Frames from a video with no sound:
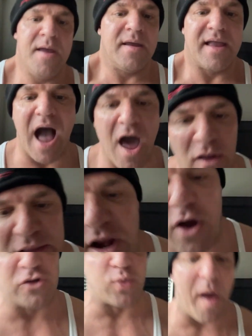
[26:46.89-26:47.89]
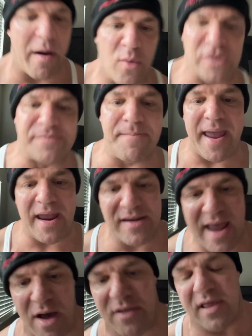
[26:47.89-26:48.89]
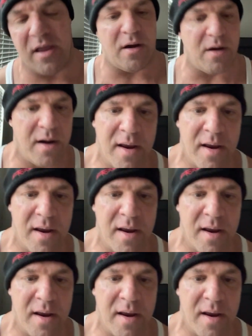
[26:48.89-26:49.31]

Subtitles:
God only knows where it was made down there.